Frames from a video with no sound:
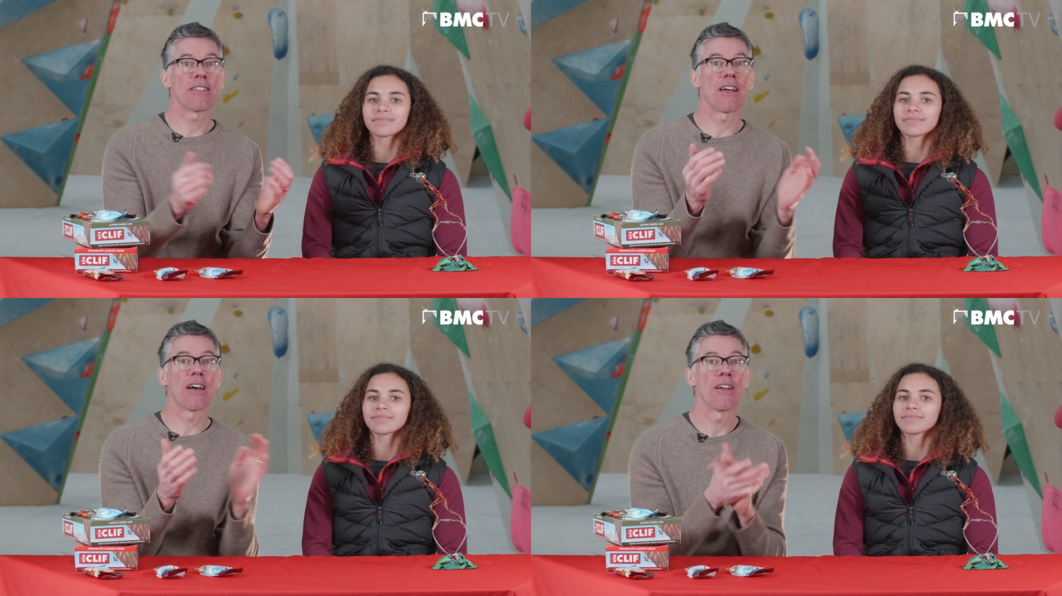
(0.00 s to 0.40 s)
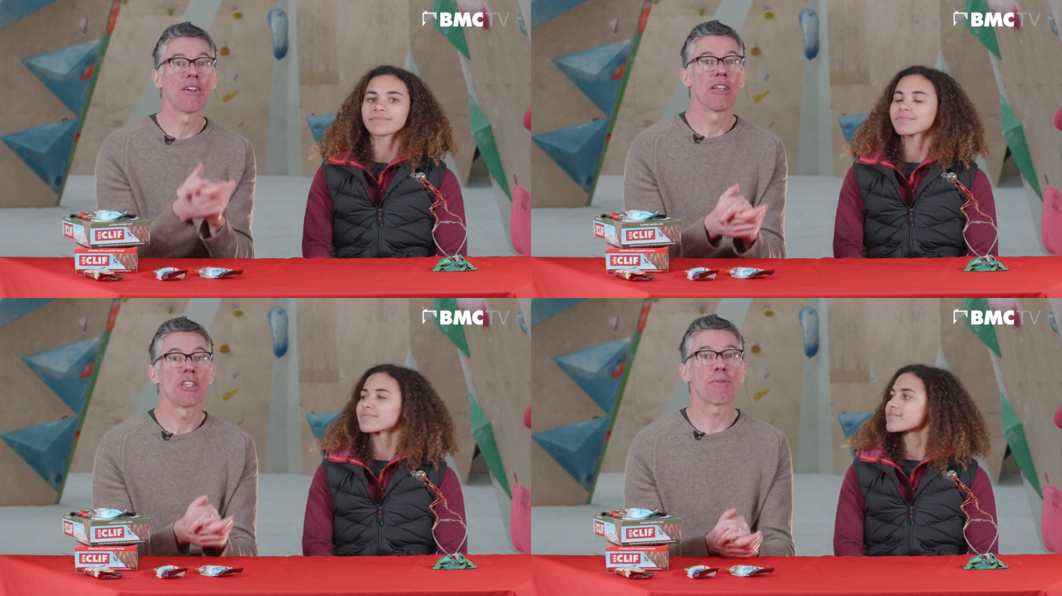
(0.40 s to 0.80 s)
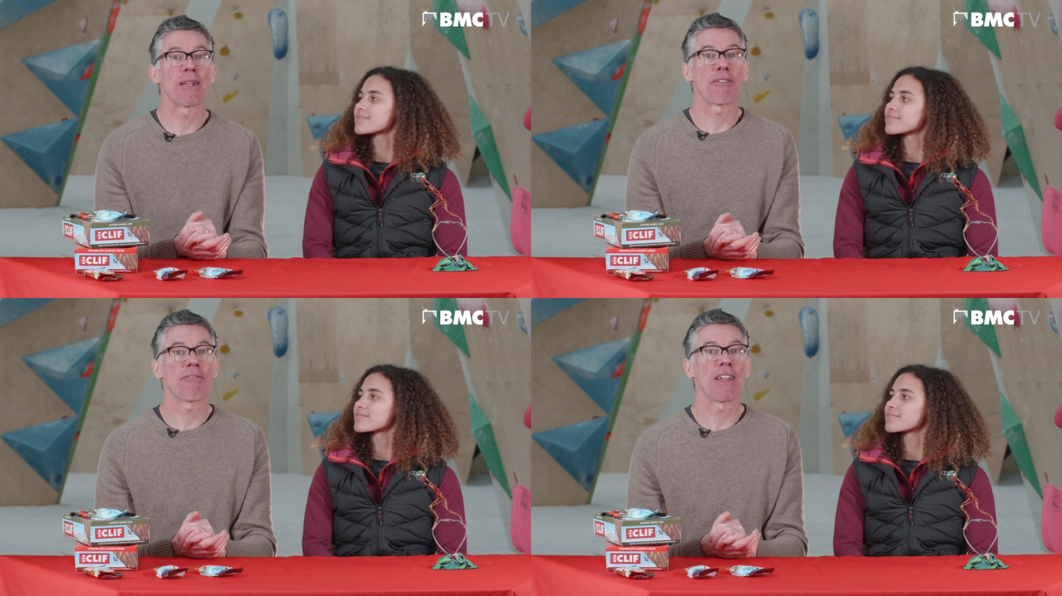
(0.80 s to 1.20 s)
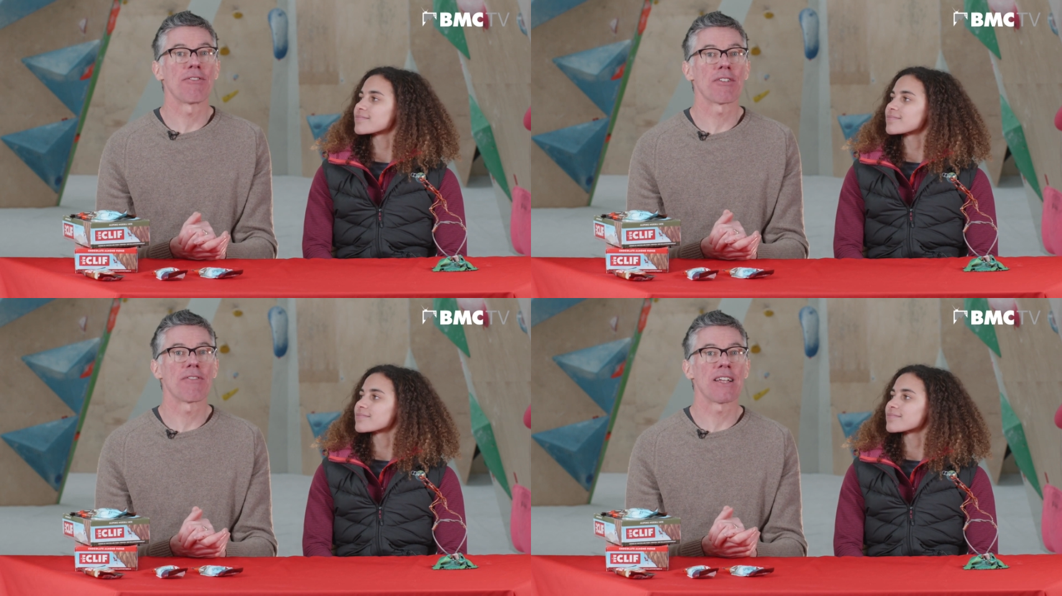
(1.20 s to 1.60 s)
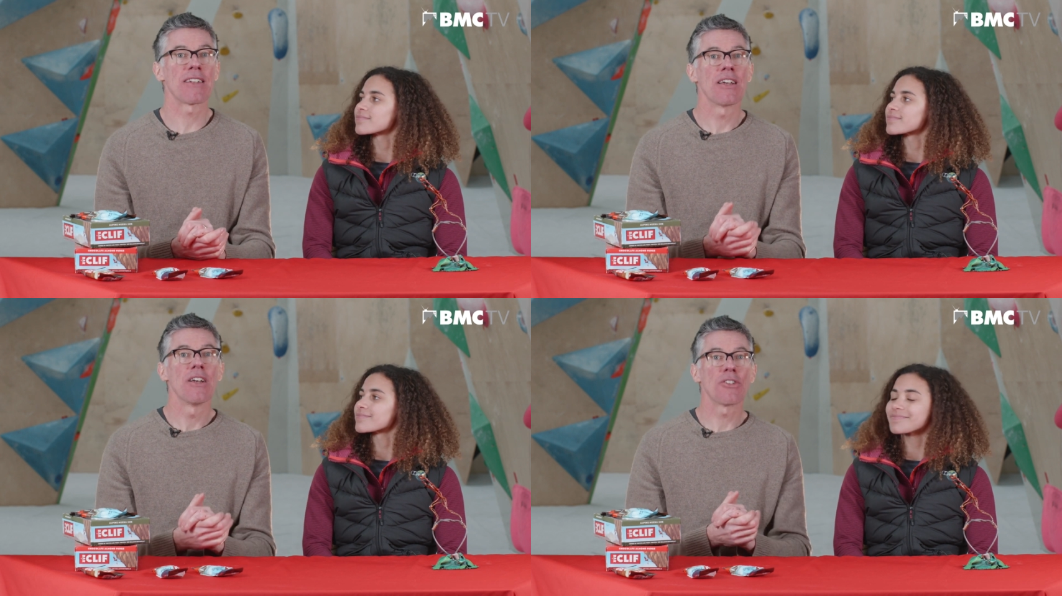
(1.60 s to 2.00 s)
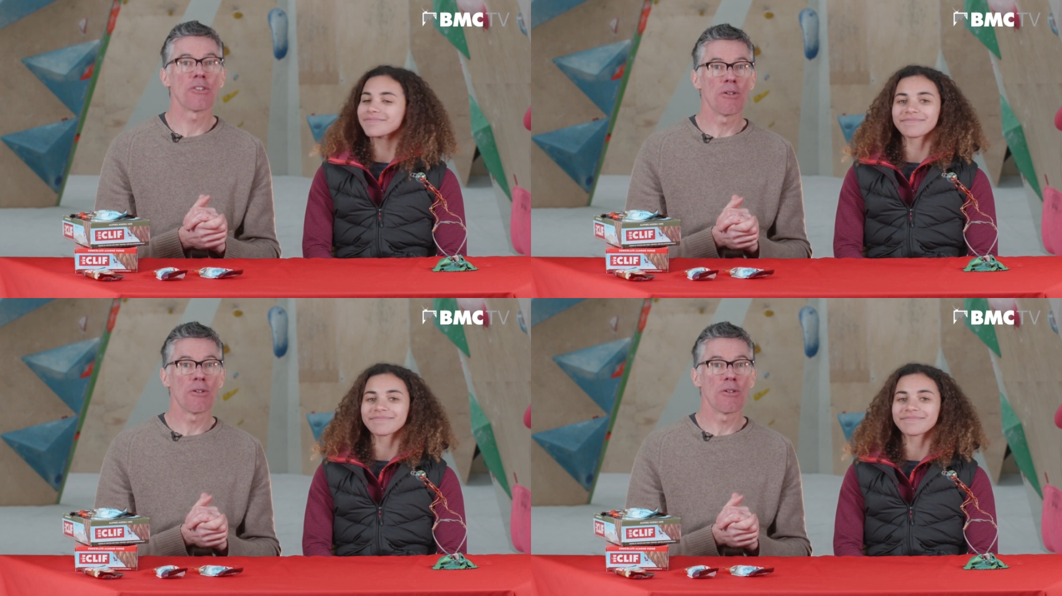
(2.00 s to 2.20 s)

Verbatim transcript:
Speaker 1: this uh, splendid flavoured event.